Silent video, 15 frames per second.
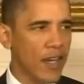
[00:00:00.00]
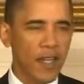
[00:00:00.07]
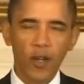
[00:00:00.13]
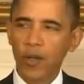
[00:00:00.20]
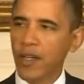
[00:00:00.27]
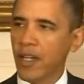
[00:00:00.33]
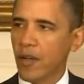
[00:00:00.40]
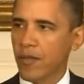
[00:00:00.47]
I
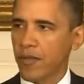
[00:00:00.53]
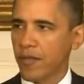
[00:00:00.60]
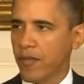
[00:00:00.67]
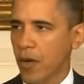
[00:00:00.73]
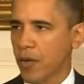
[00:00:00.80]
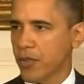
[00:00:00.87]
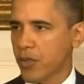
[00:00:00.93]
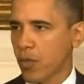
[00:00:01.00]
don't hear from
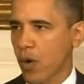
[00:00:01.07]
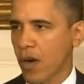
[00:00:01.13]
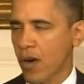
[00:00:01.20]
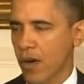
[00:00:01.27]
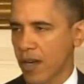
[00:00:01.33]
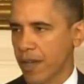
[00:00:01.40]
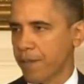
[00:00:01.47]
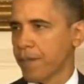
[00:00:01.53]
folks who are
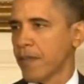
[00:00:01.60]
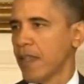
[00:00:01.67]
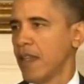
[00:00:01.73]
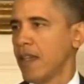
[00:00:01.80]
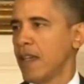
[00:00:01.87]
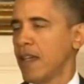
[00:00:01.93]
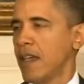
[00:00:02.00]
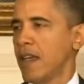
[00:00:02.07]
hurting.
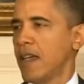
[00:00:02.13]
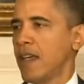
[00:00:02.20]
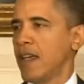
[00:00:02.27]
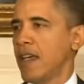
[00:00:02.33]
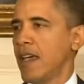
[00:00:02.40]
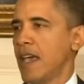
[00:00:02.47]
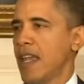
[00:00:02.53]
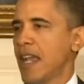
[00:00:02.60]

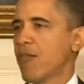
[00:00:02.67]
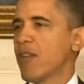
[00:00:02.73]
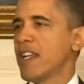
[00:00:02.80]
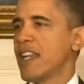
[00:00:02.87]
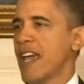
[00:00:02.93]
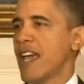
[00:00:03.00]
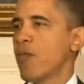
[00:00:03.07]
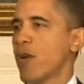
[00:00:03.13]
And every
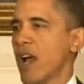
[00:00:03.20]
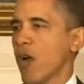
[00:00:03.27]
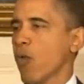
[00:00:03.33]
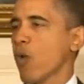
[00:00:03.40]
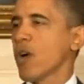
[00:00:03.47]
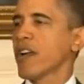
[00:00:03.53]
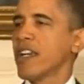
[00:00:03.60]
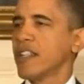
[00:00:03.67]
day we are
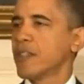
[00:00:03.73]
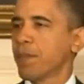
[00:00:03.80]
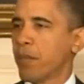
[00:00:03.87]
working